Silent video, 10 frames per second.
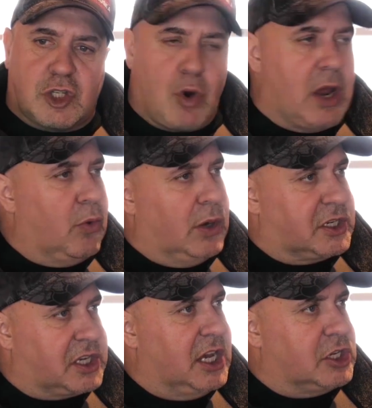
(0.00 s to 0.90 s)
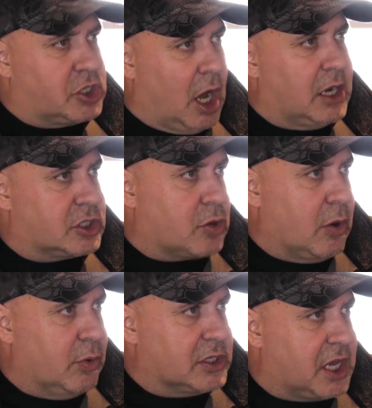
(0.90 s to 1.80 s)
straight whiskey, a shot of
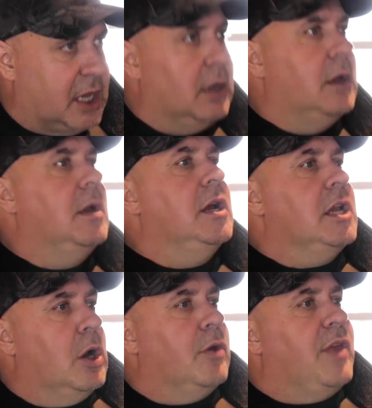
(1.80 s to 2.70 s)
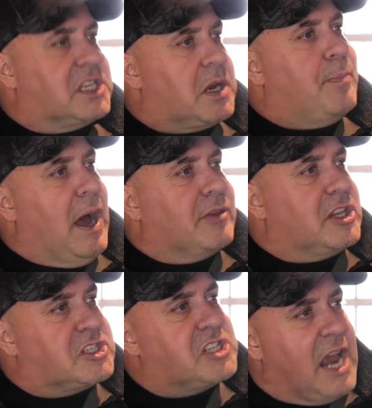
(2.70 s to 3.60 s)
straight whiskey, that's
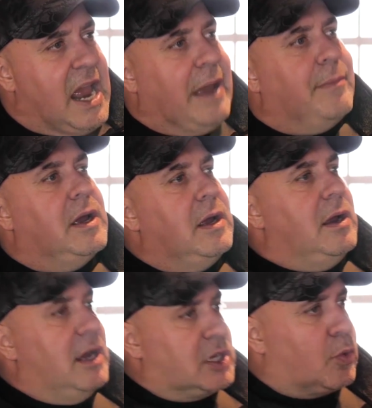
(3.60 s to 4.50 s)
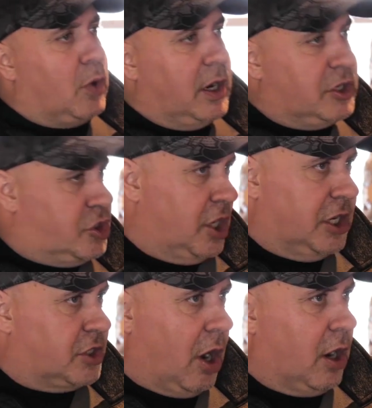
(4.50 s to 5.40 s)
about the same as what a
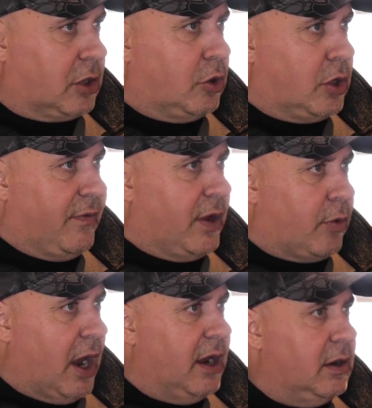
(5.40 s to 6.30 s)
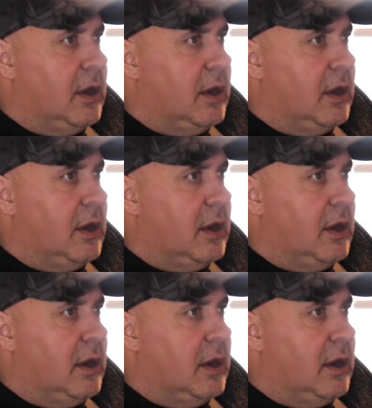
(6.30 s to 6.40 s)
gin and tonic will give you, right?